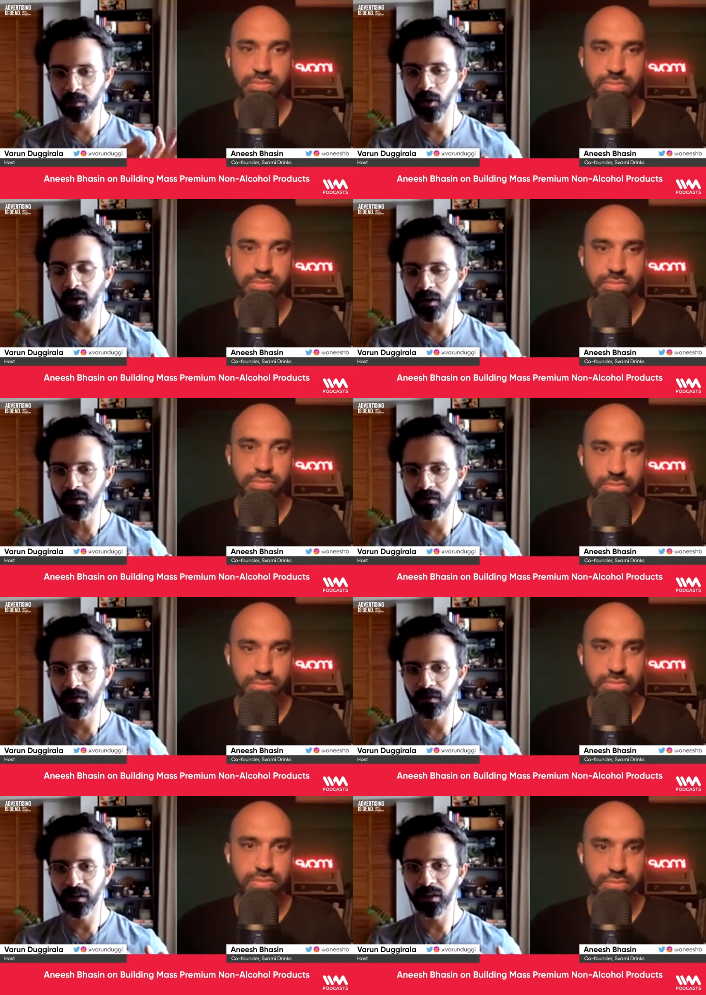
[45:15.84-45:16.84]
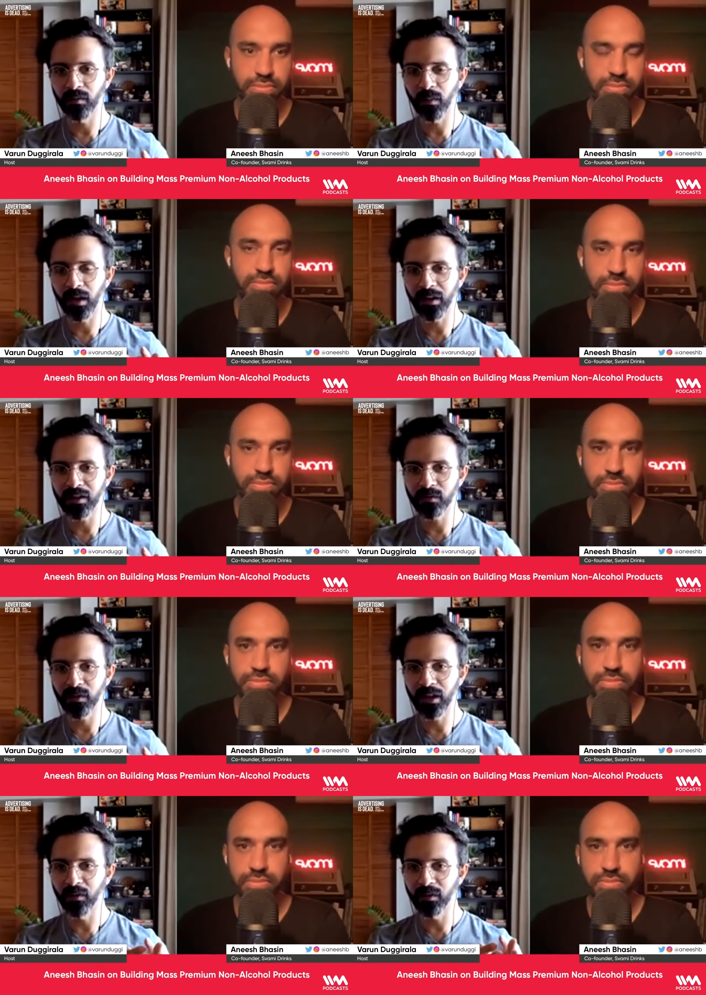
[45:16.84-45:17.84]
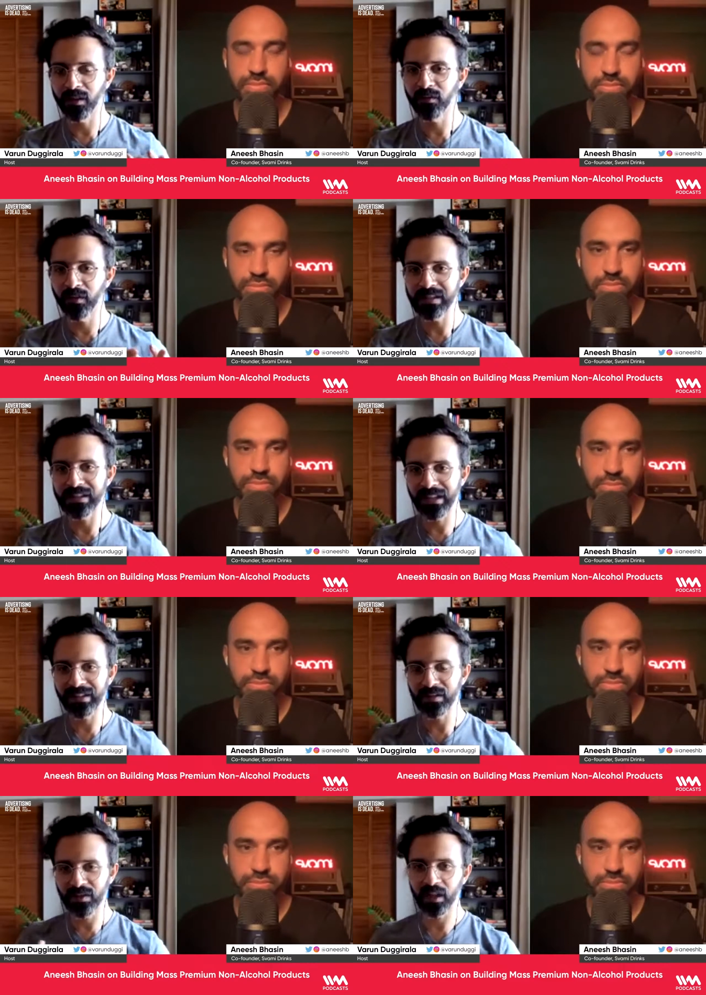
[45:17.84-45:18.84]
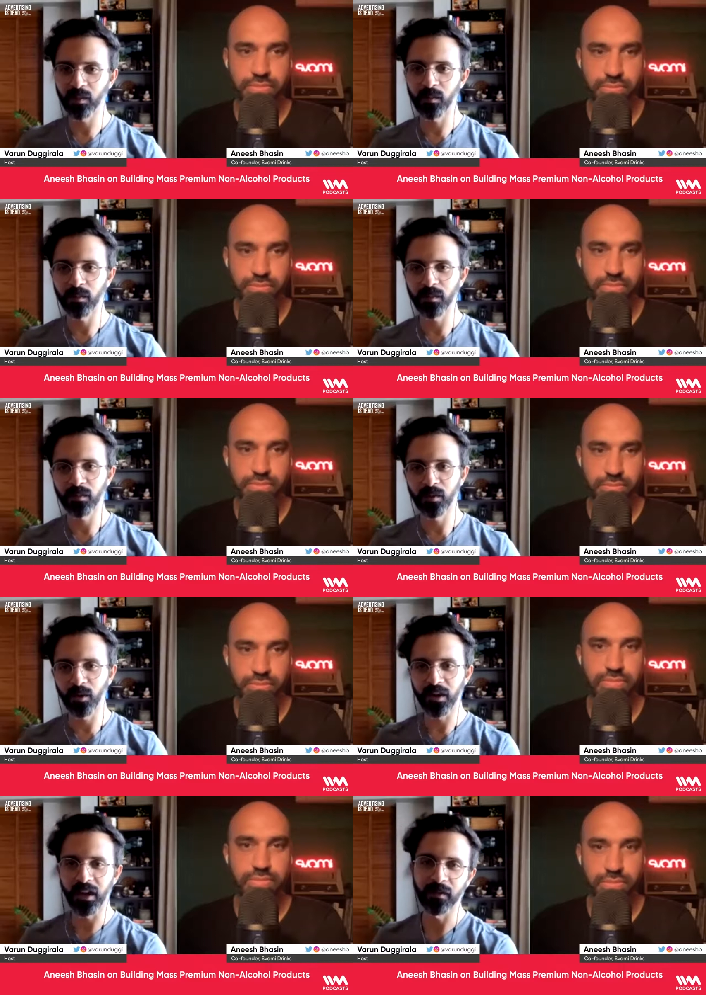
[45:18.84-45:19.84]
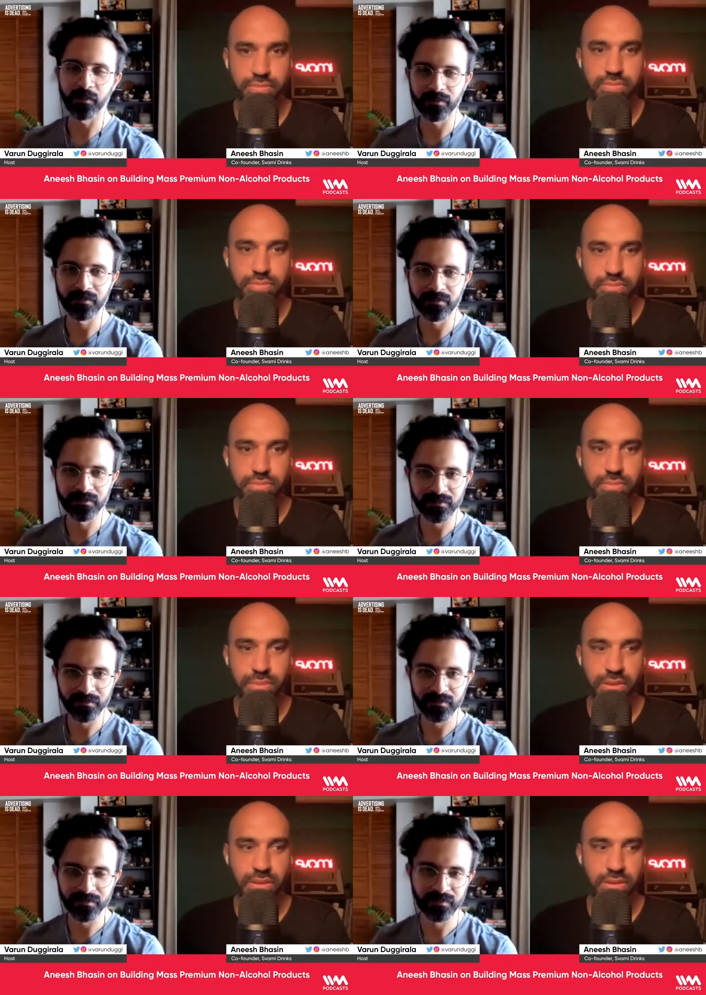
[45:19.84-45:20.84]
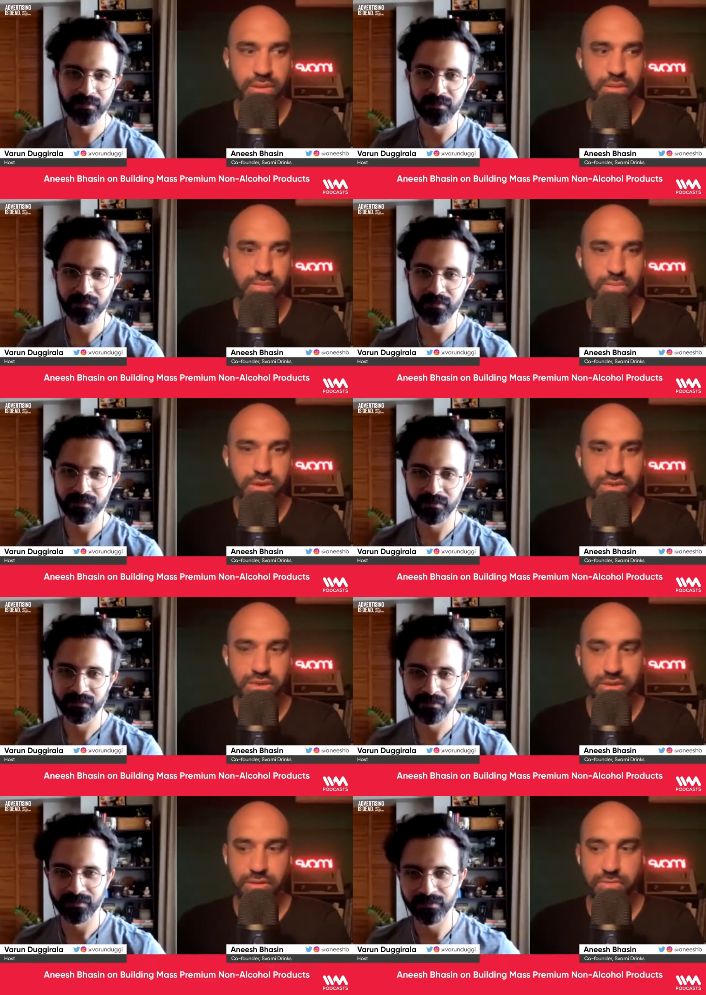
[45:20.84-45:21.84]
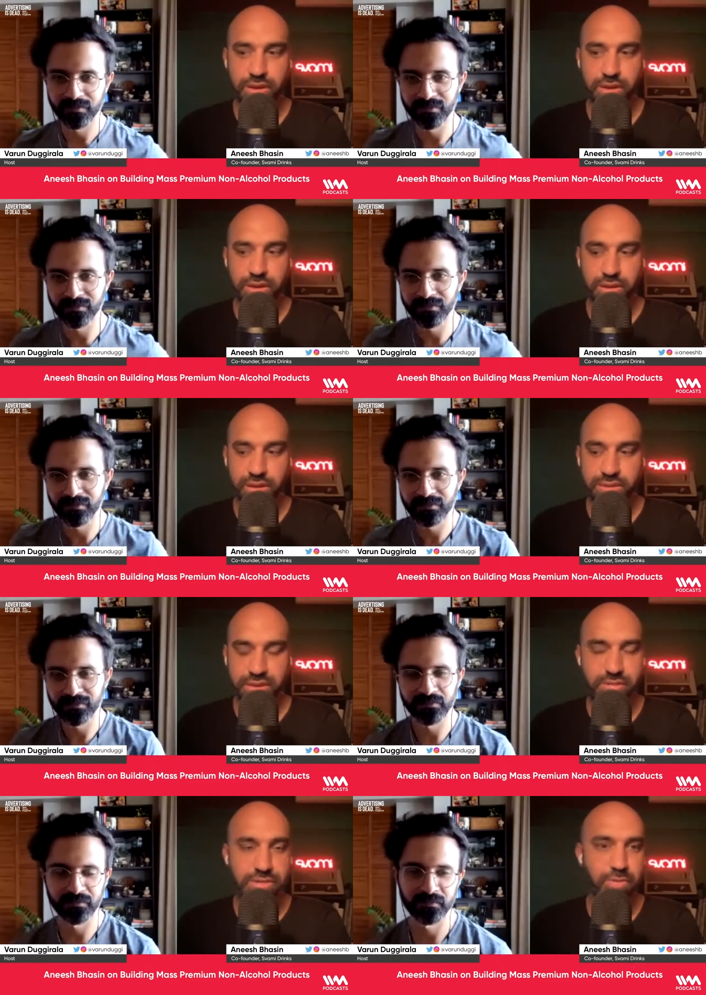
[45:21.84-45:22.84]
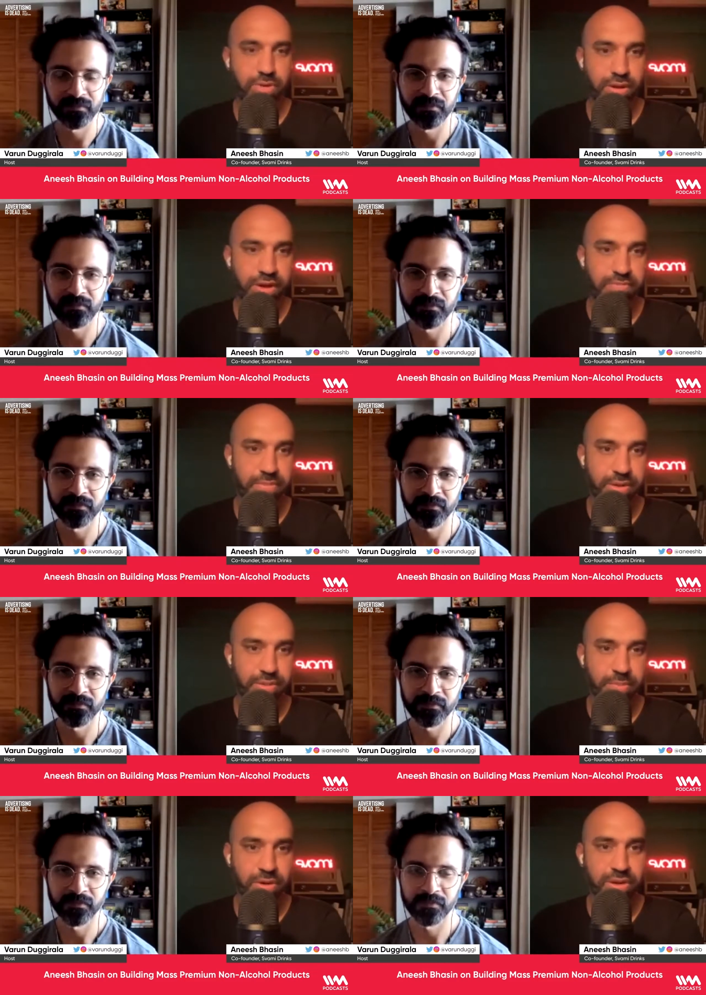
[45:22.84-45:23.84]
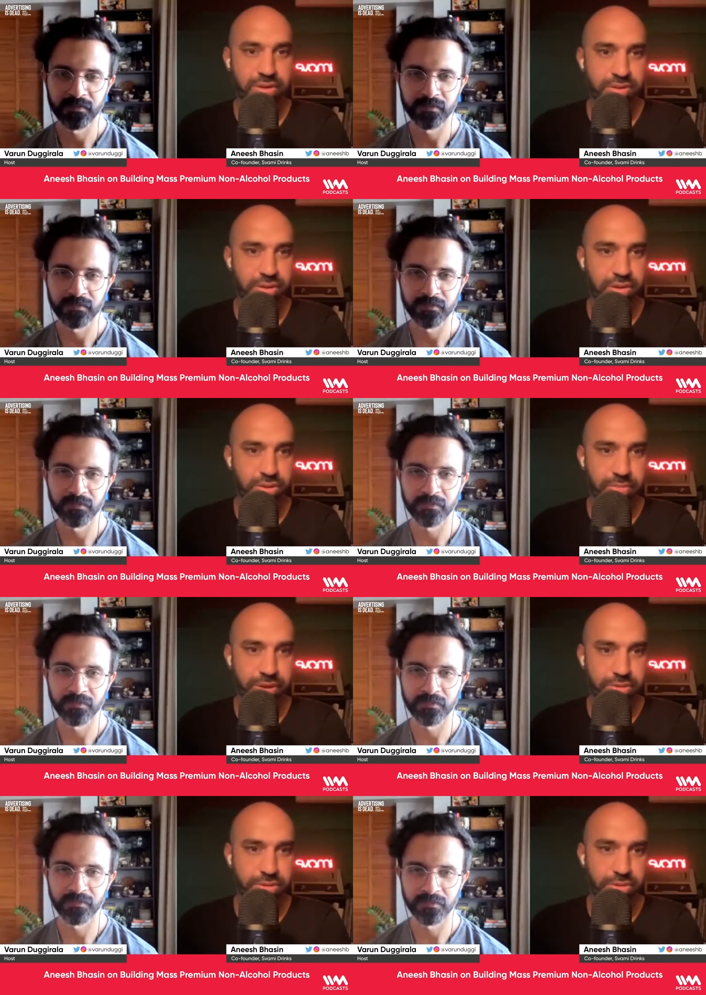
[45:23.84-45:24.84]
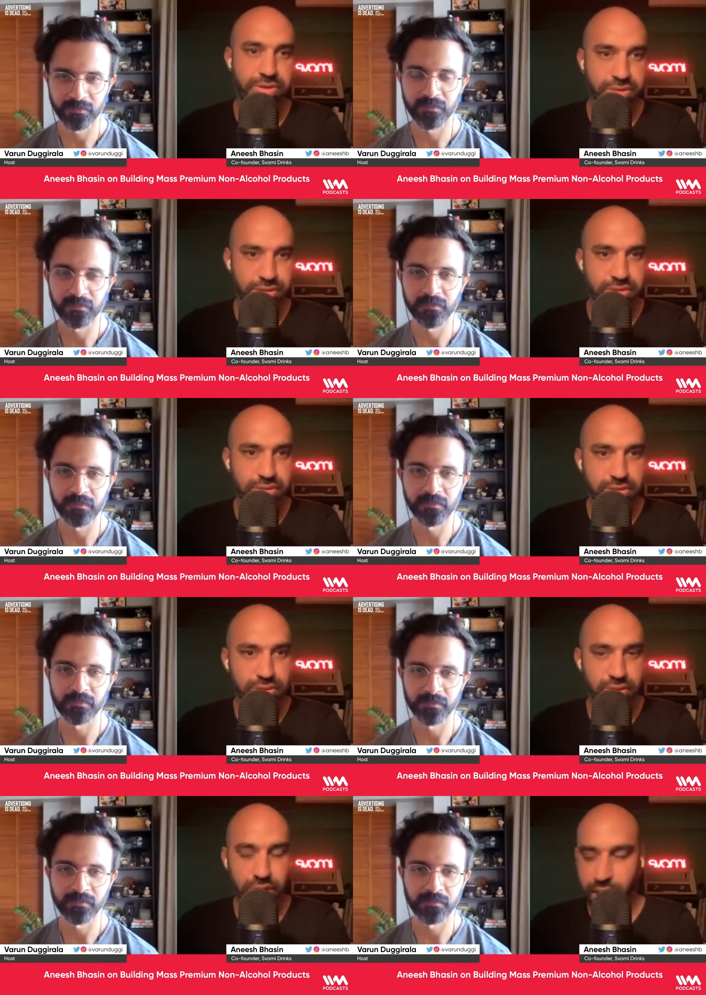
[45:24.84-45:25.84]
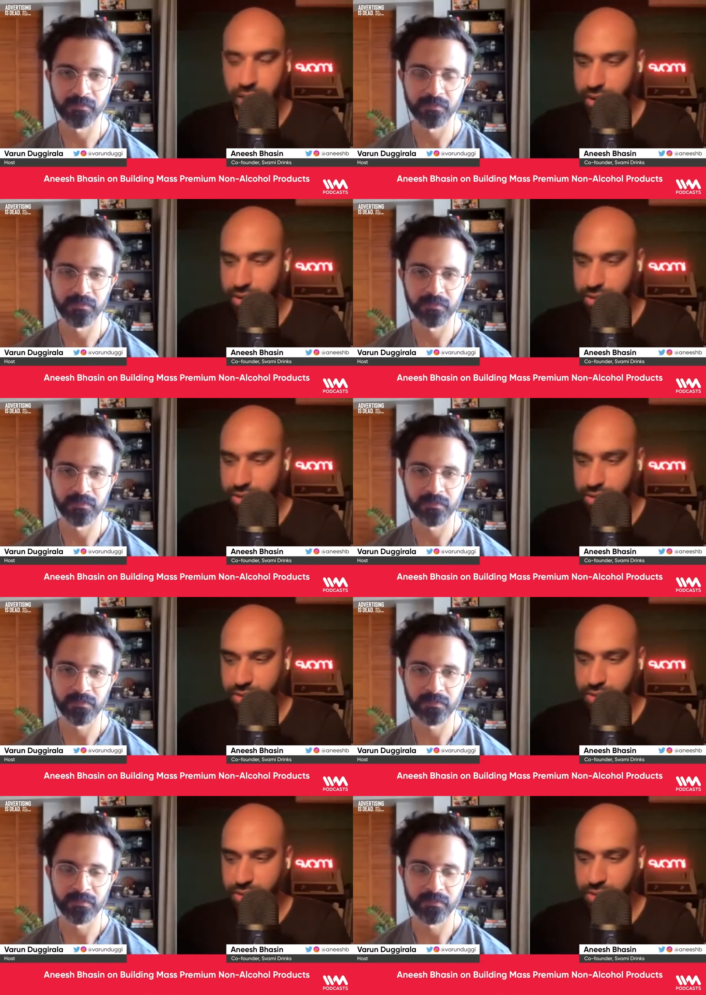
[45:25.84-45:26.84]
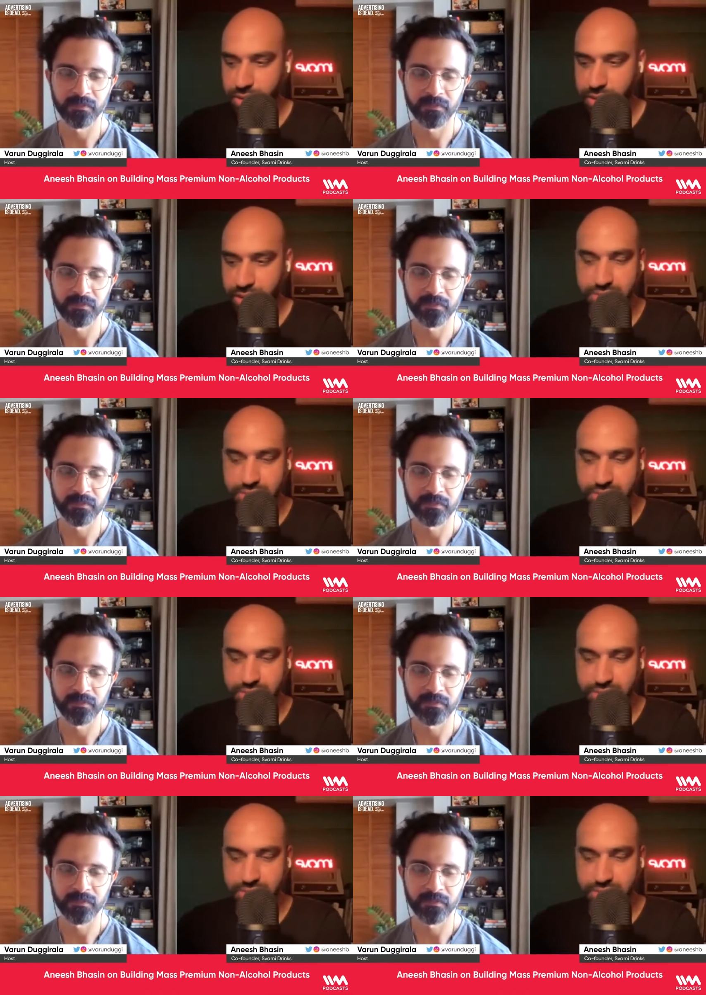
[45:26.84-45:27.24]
Speaker 1: products in markets where everything feels like the same, not die?
Speaker 2: Because I think we ourselves want to have better products, right? Or better choices. And I